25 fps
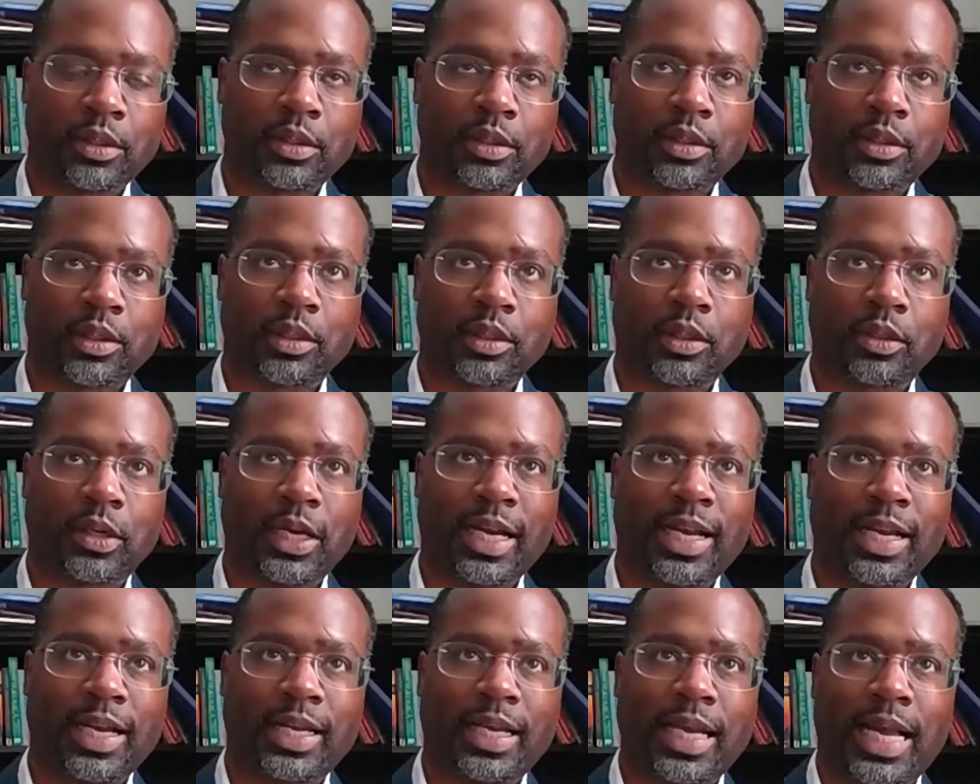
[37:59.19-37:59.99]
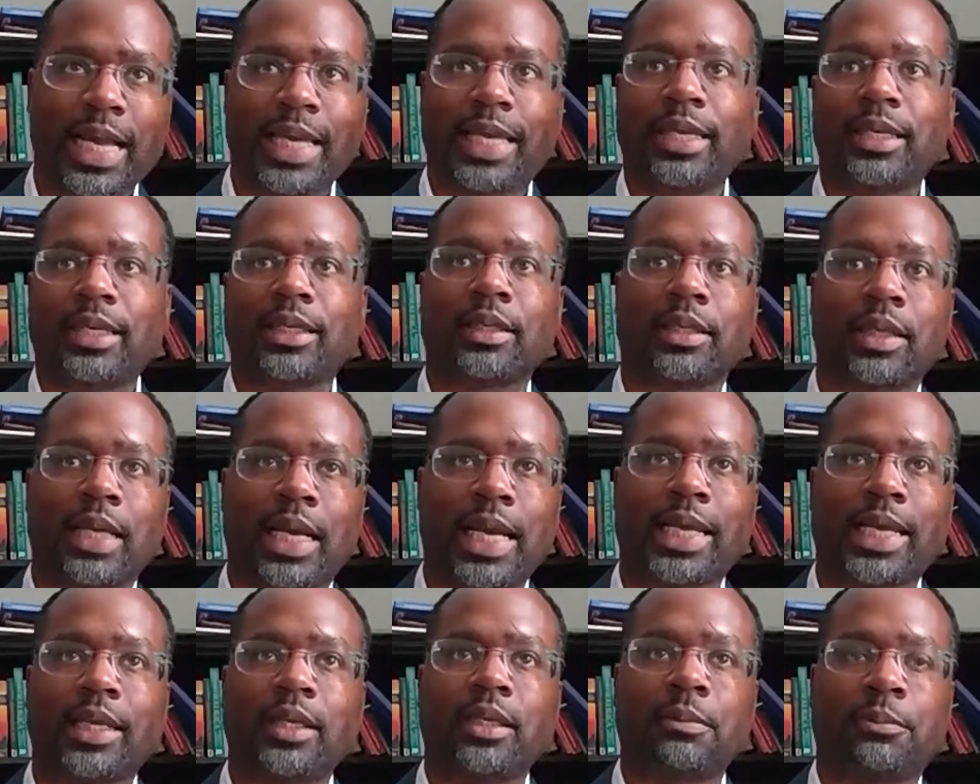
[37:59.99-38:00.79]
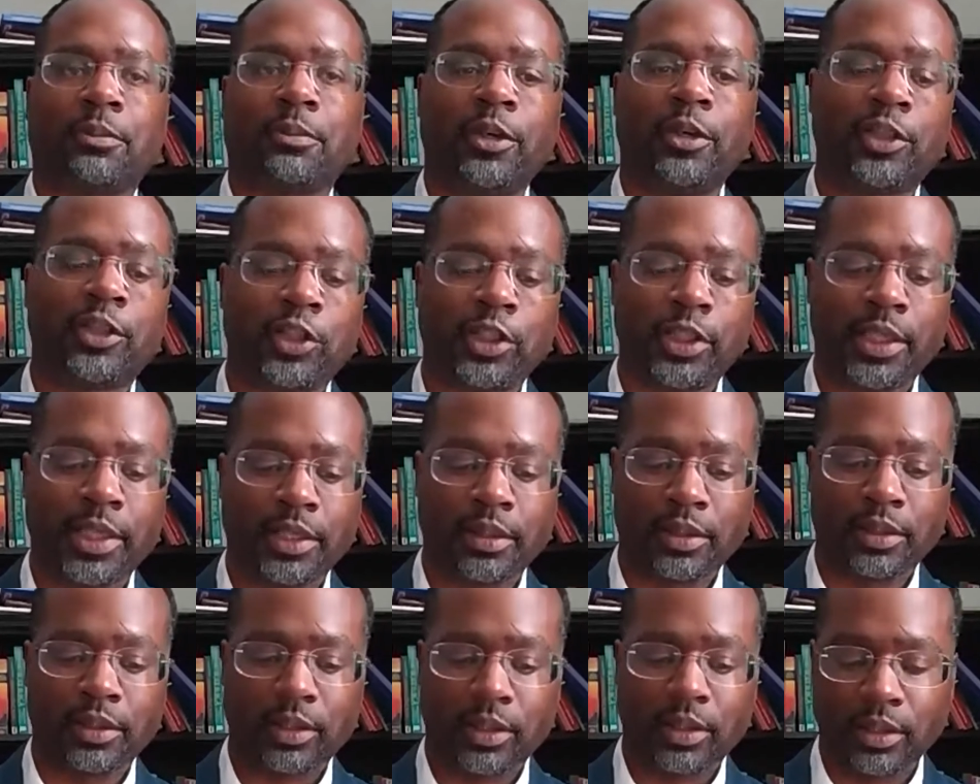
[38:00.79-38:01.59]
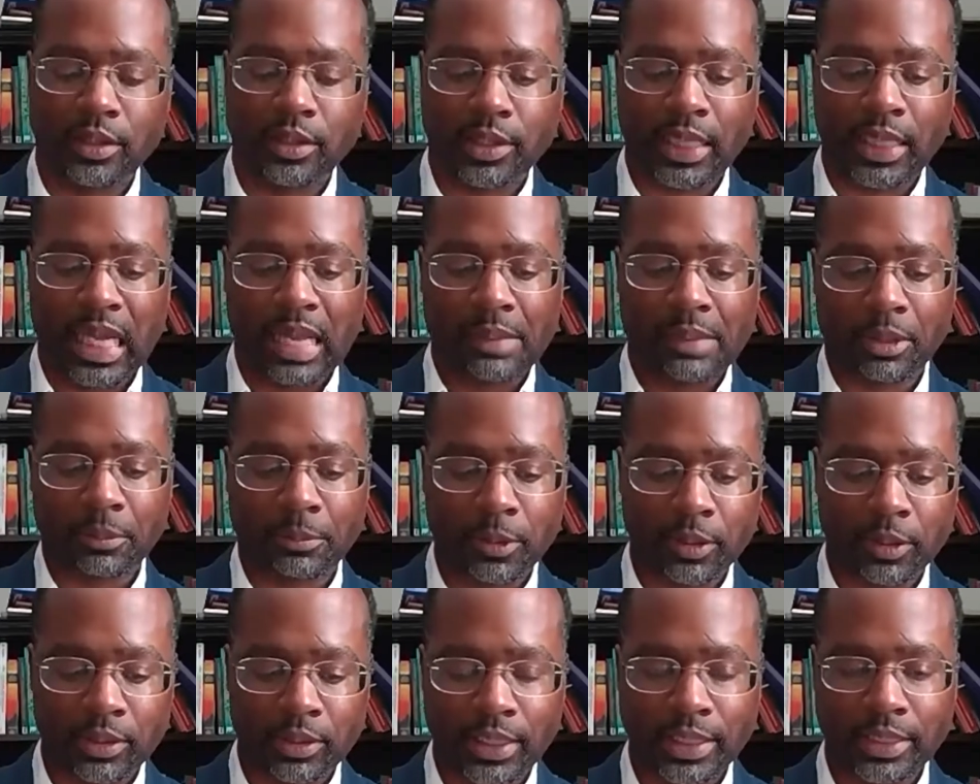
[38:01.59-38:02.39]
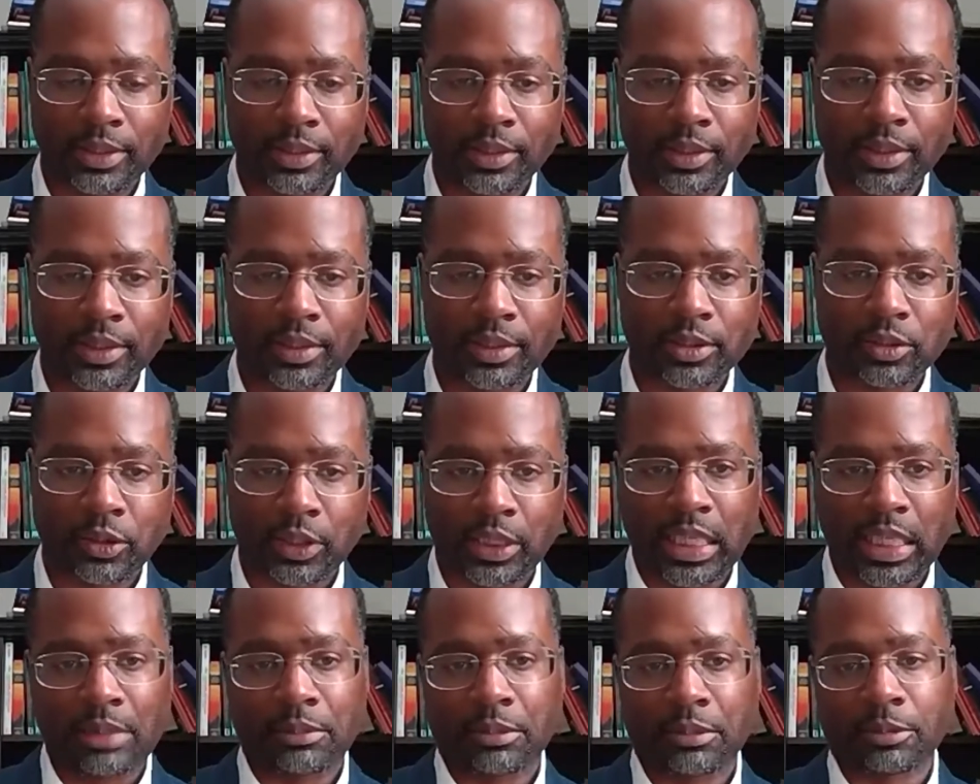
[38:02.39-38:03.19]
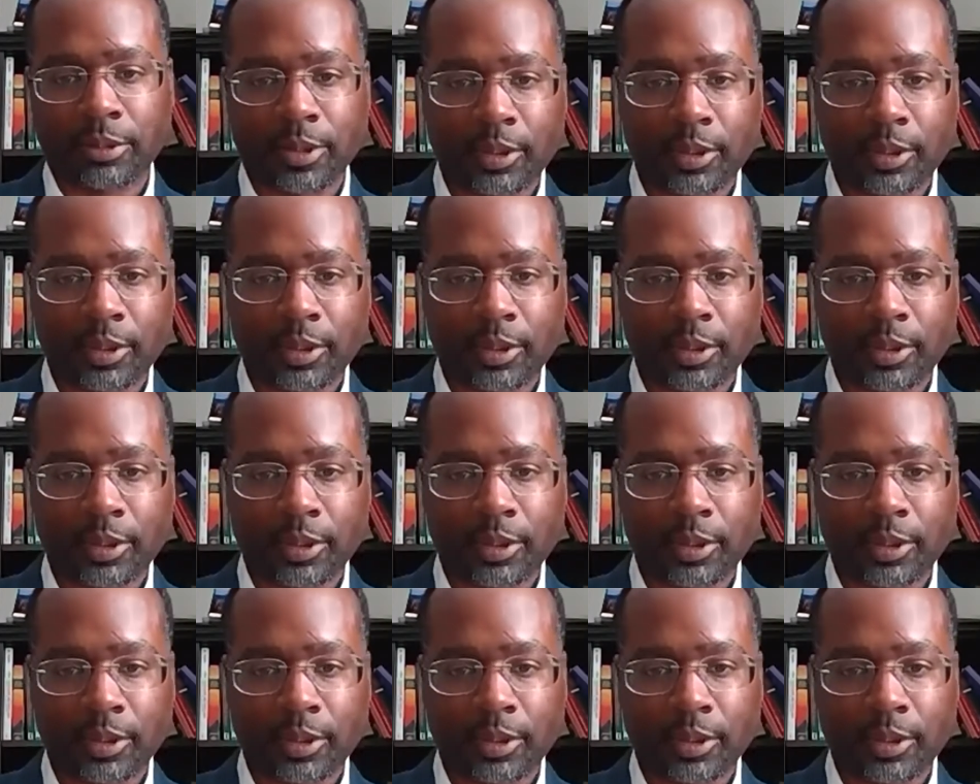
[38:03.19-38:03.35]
So I can I can appreciate a, a comic book like this or a comic